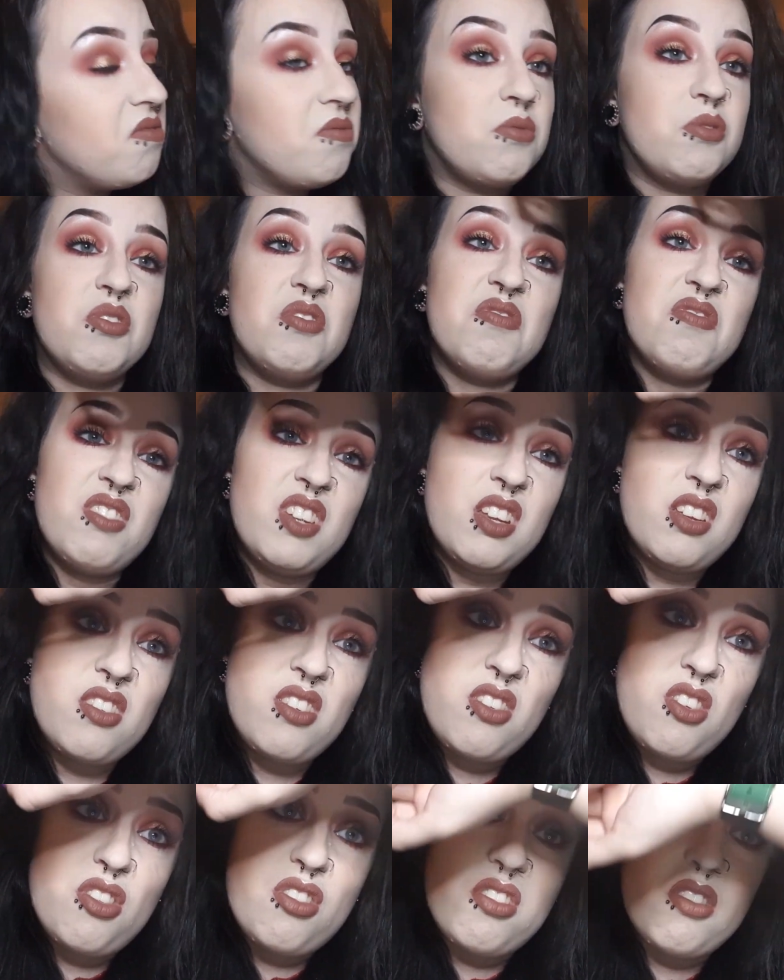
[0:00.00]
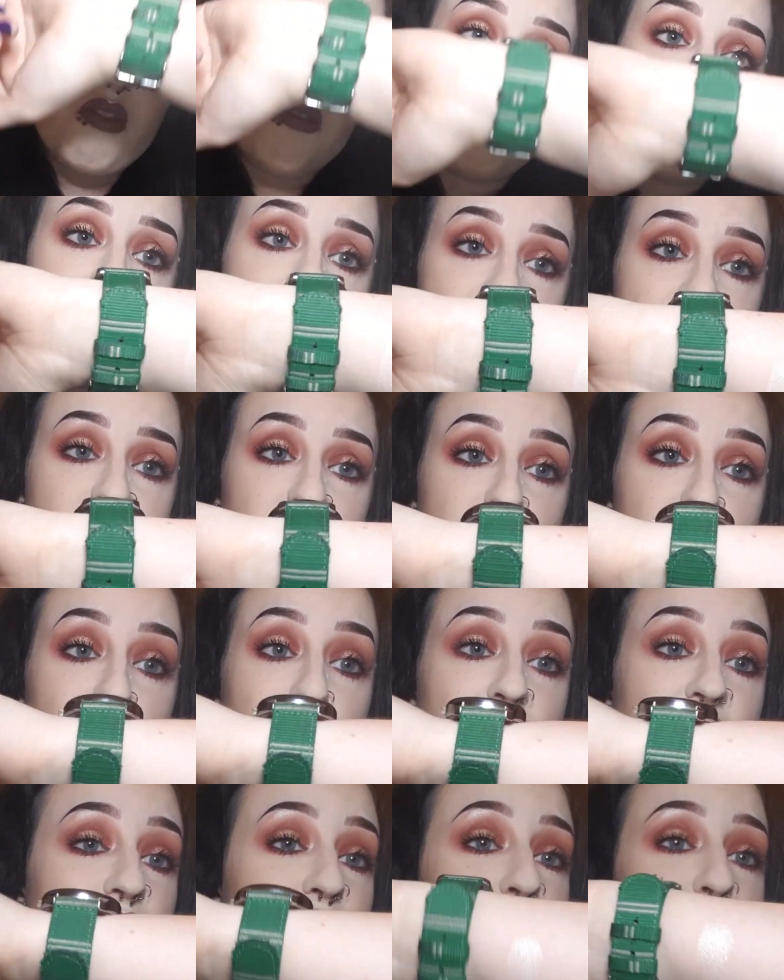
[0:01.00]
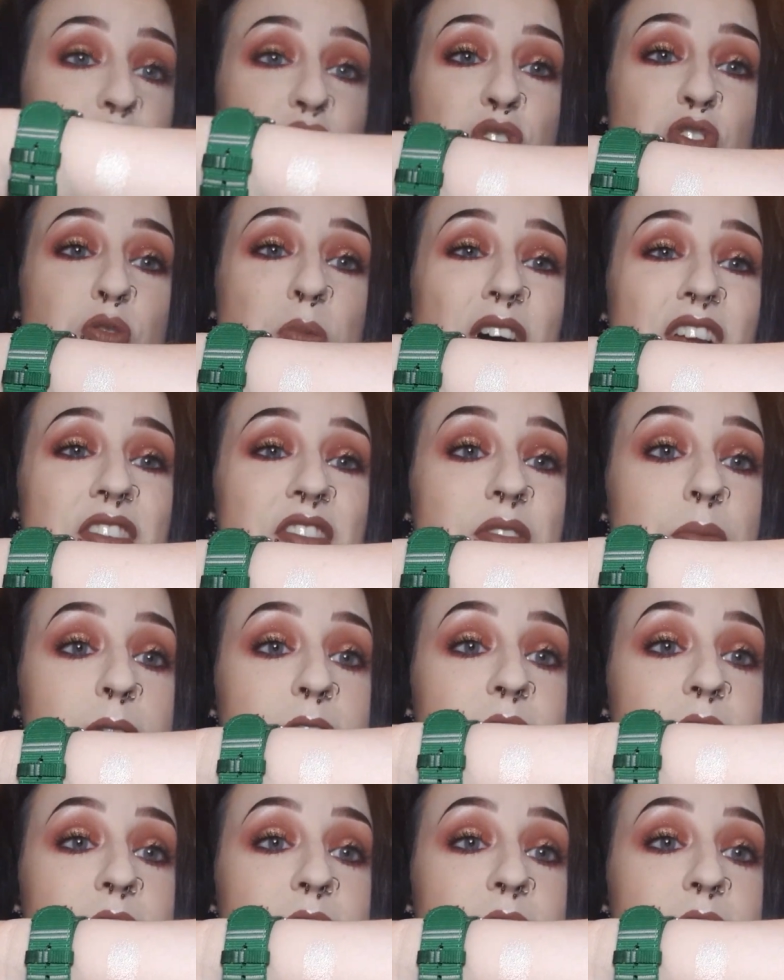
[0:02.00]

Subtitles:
it don't look too bad, to be